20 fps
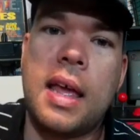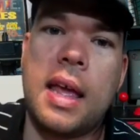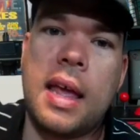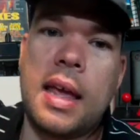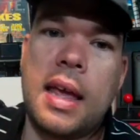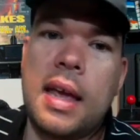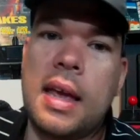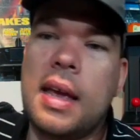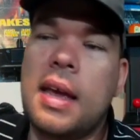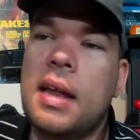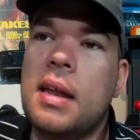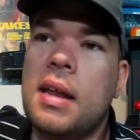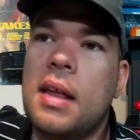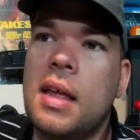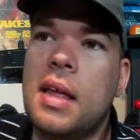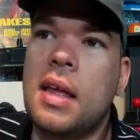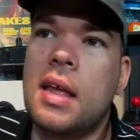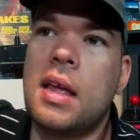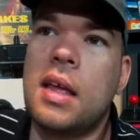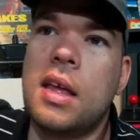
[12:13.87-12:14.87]
And
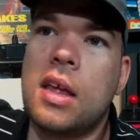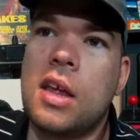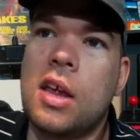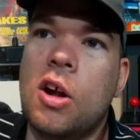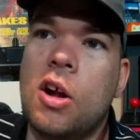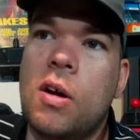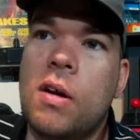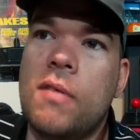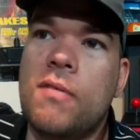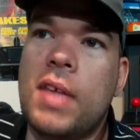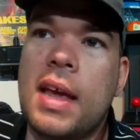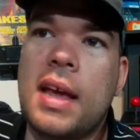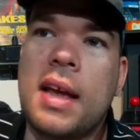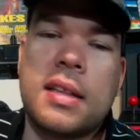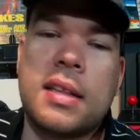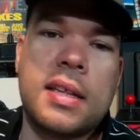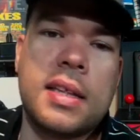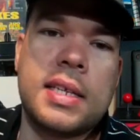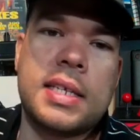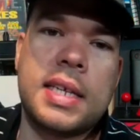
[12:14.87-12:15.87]
you know, if they got
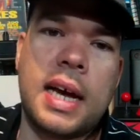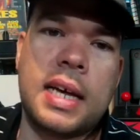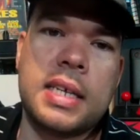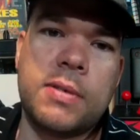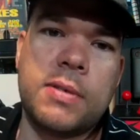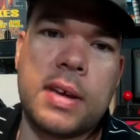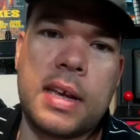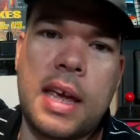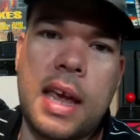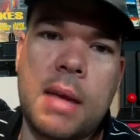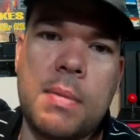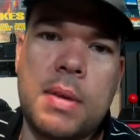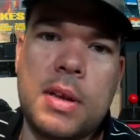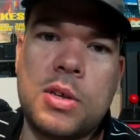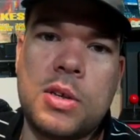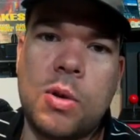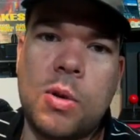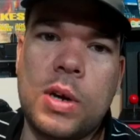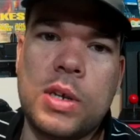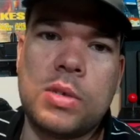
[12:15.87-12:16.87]
to the size of what KB
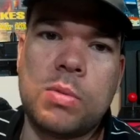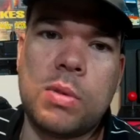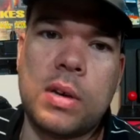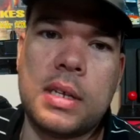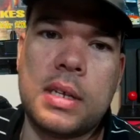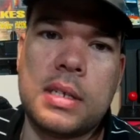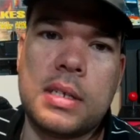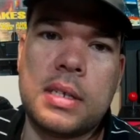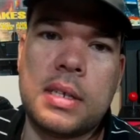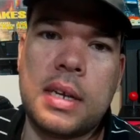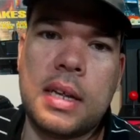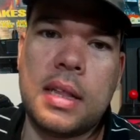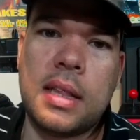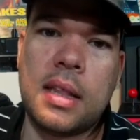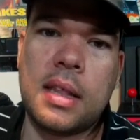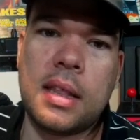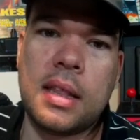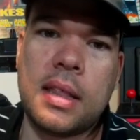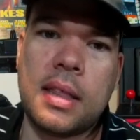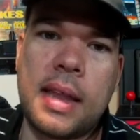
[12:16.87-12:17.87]
Toys was in the
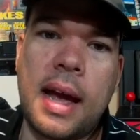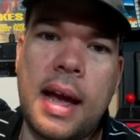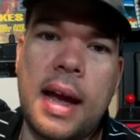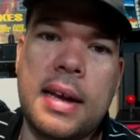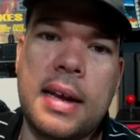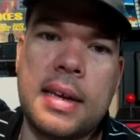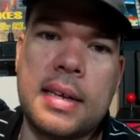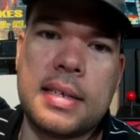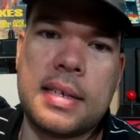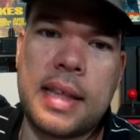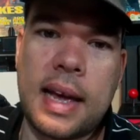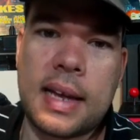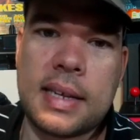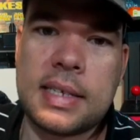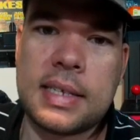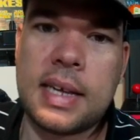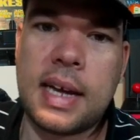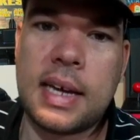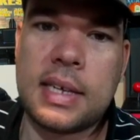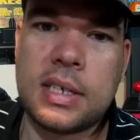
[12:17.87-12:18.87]
'90s, that
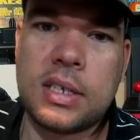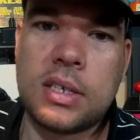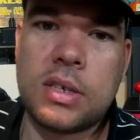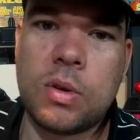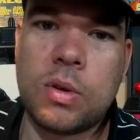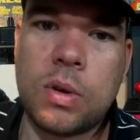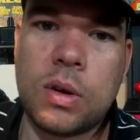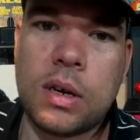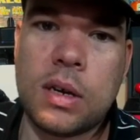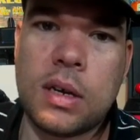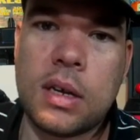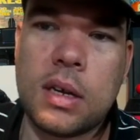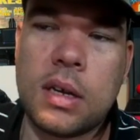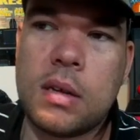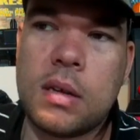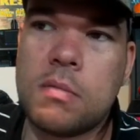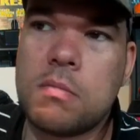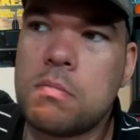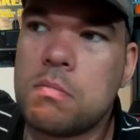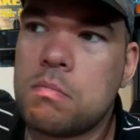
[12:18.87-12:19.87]
size store,
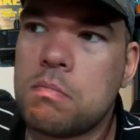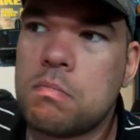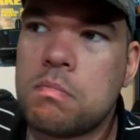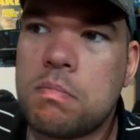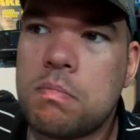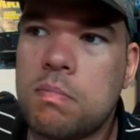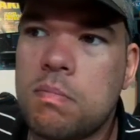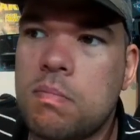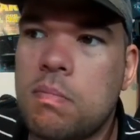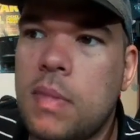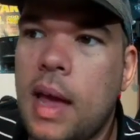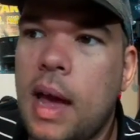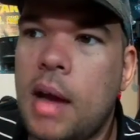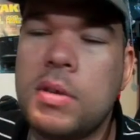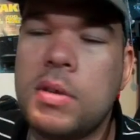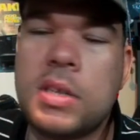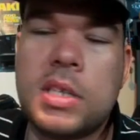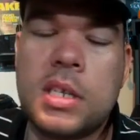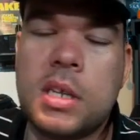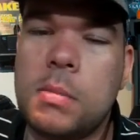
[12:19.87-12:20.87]
that
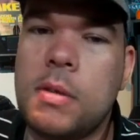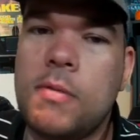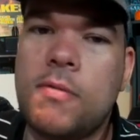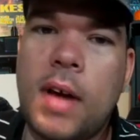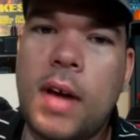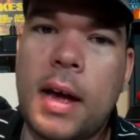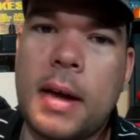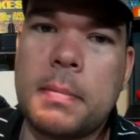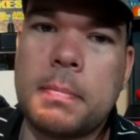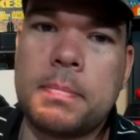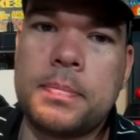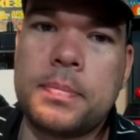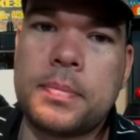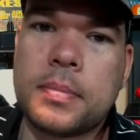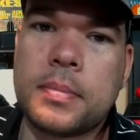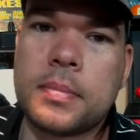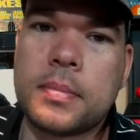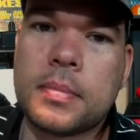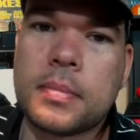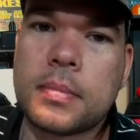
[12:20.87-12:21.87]
would still be fine
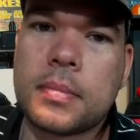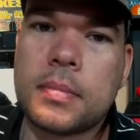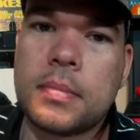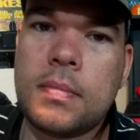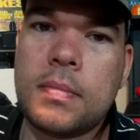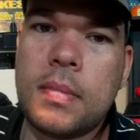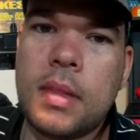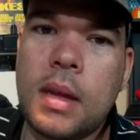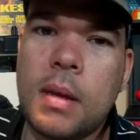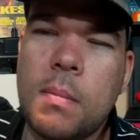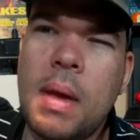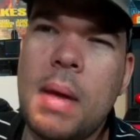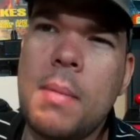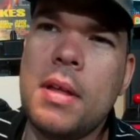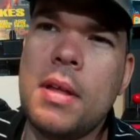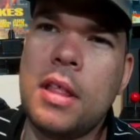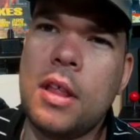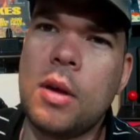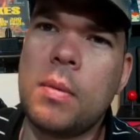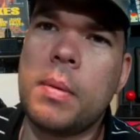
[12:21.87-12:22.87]
maybe
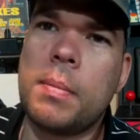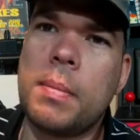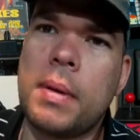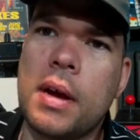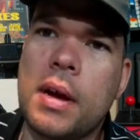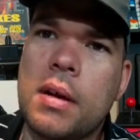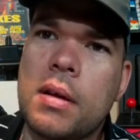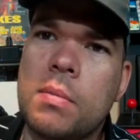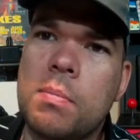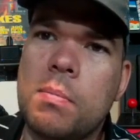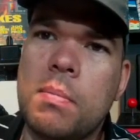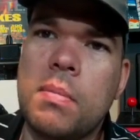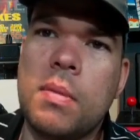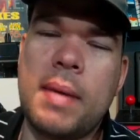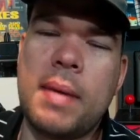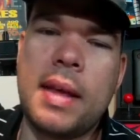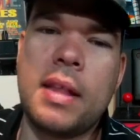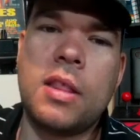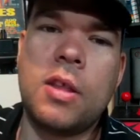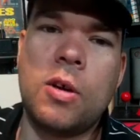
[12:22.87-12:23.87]
a little bit bigger.
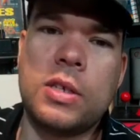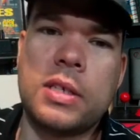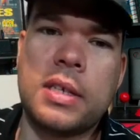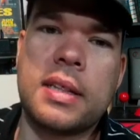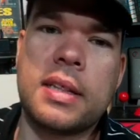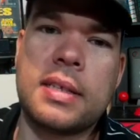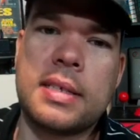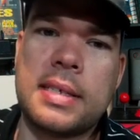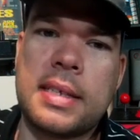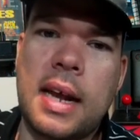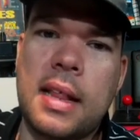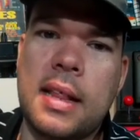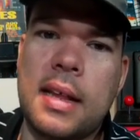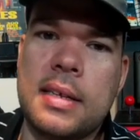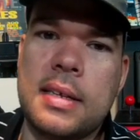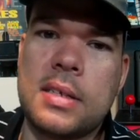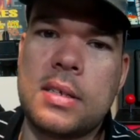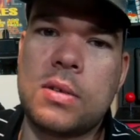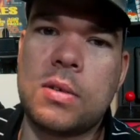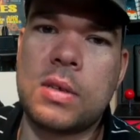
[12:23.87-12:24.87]
Make those like the
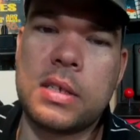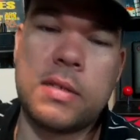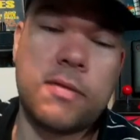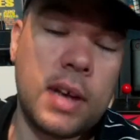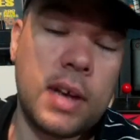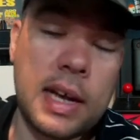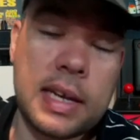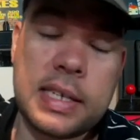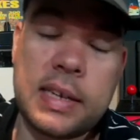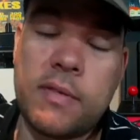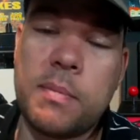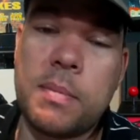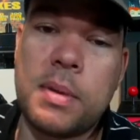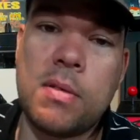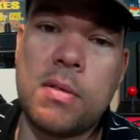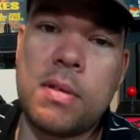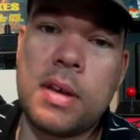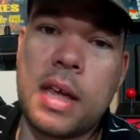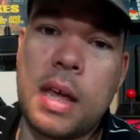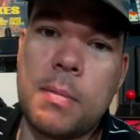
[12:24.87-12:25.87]
satellite stores. If you guys haven't been
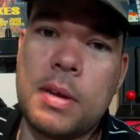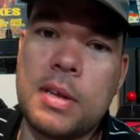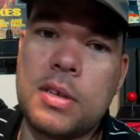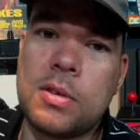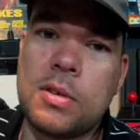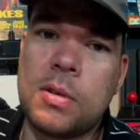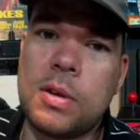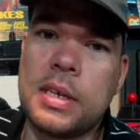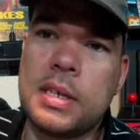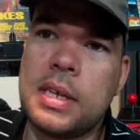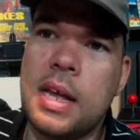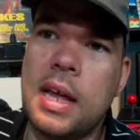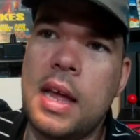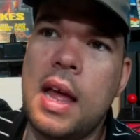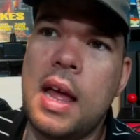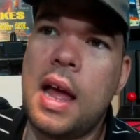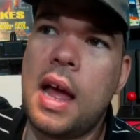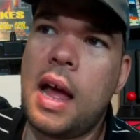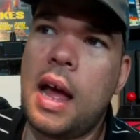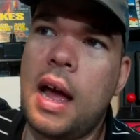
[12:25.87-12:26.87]
to a KB Toys,
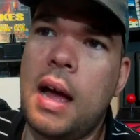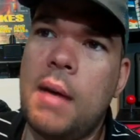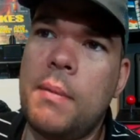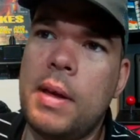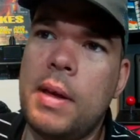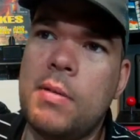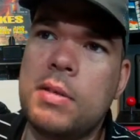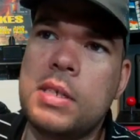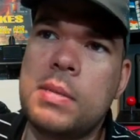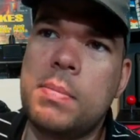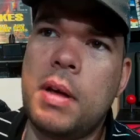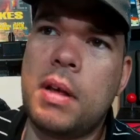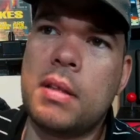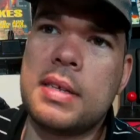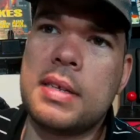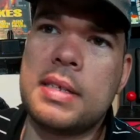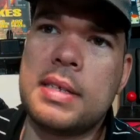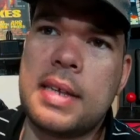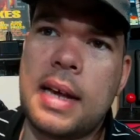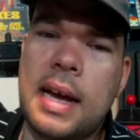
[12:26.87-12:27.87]
um, it was about
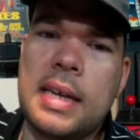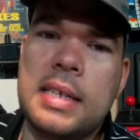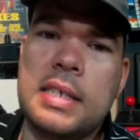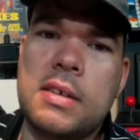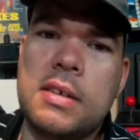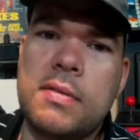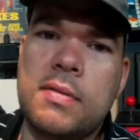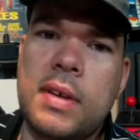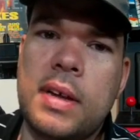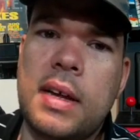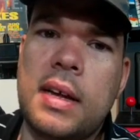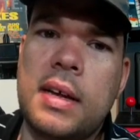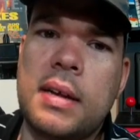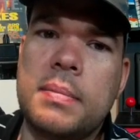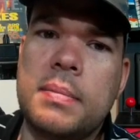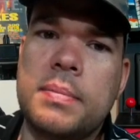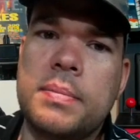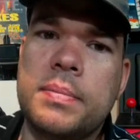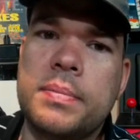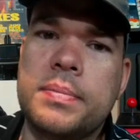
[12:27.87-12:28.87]
the size of
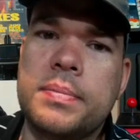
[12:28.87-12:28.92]
um,